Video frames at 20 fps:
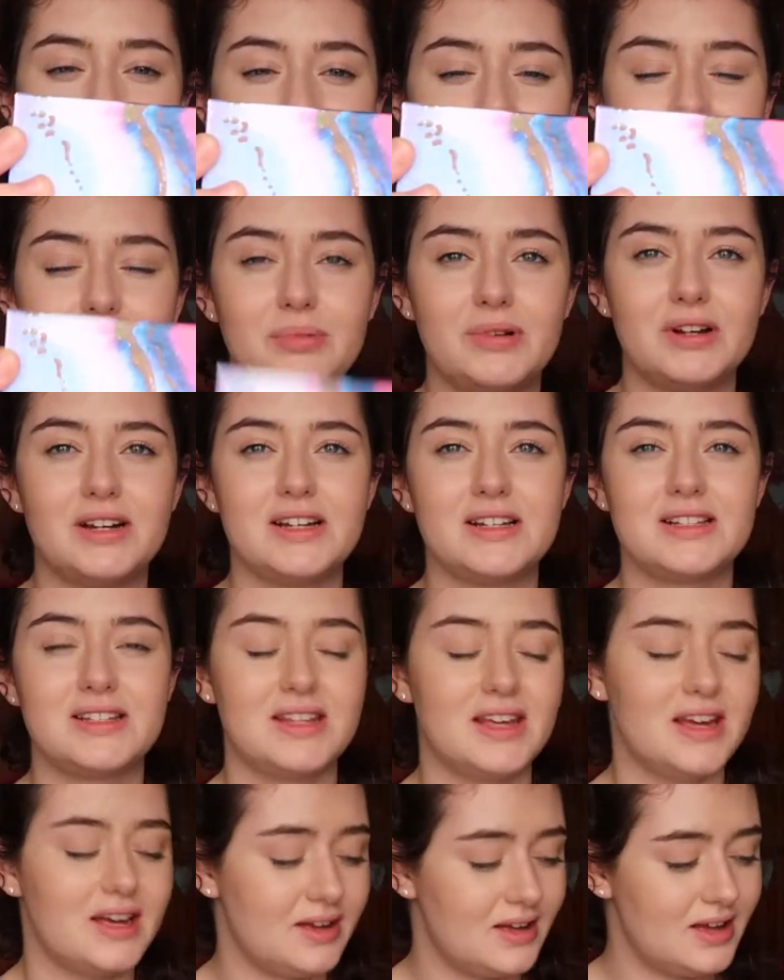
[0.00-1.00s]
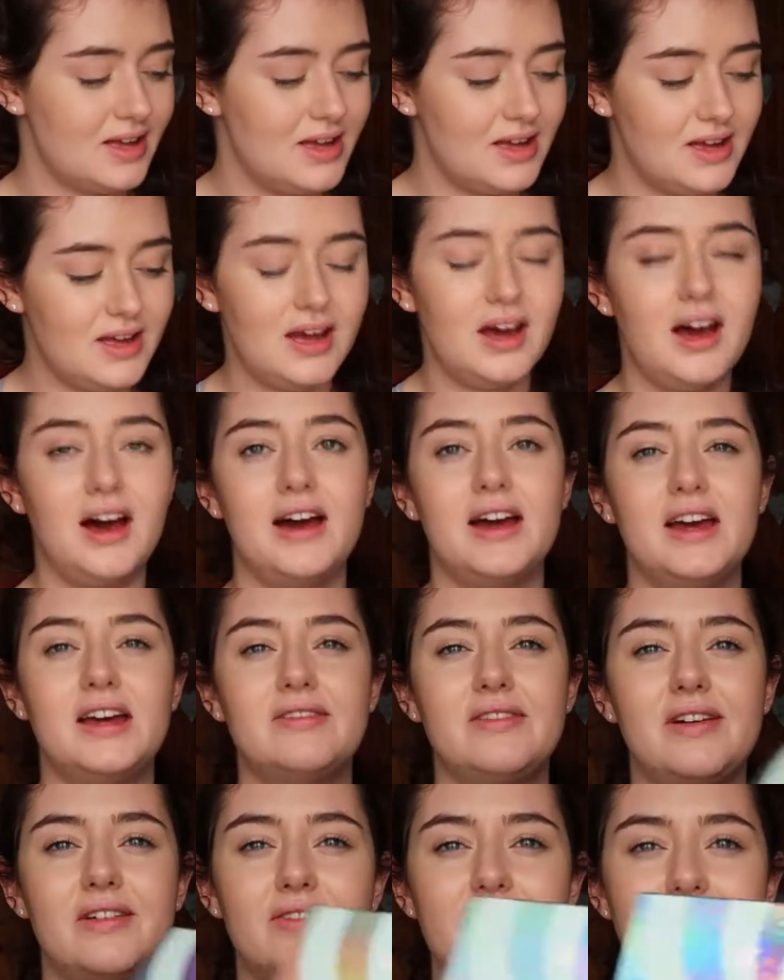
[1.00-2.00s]
the prettiest thing I have
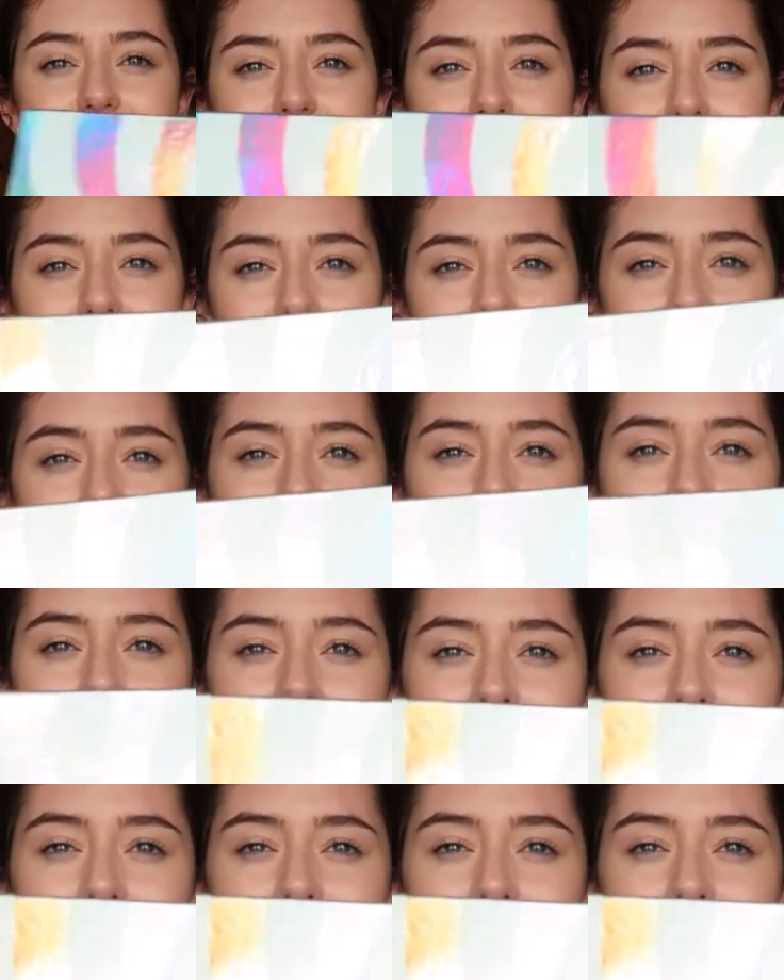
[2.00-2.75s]
ever seen.